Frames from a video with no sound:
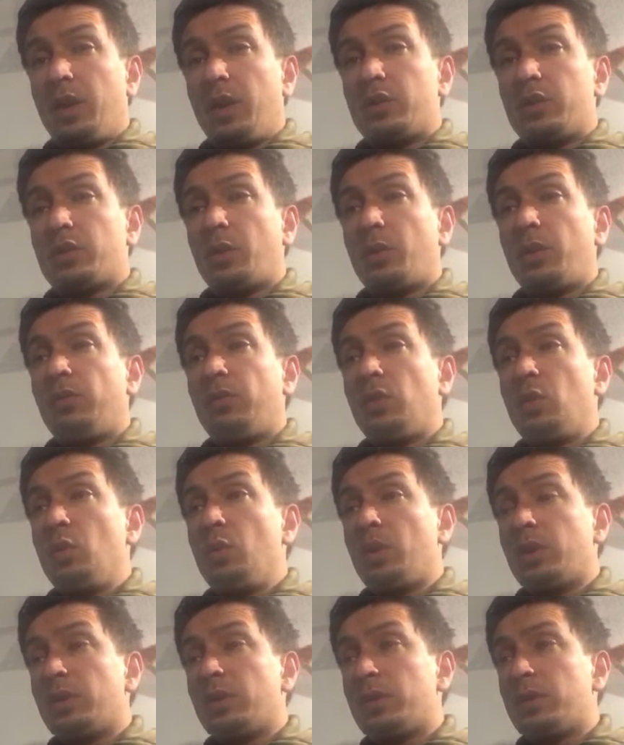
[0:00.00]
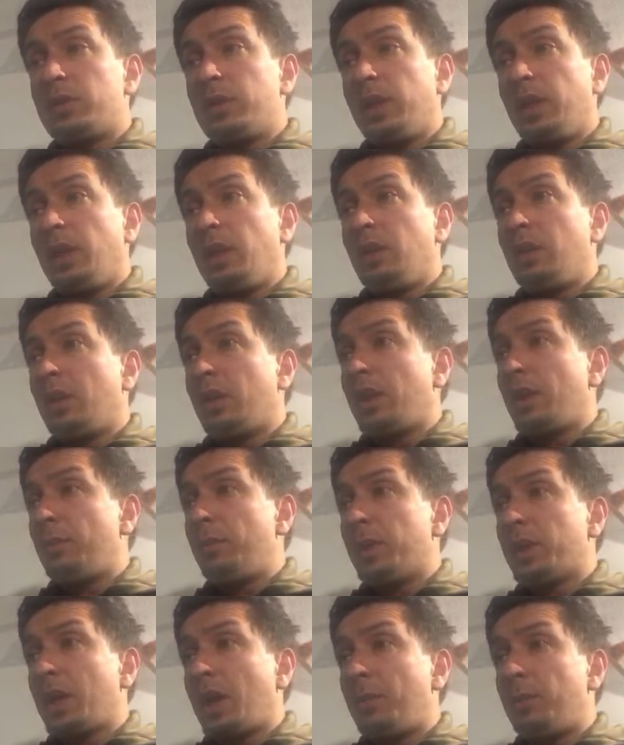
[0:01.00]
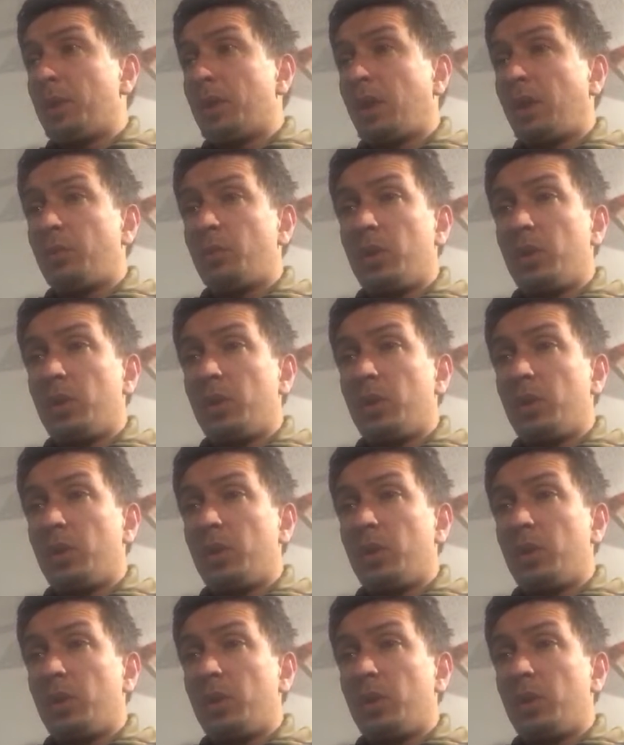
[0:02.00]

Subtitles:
So if you can see that they're becoming like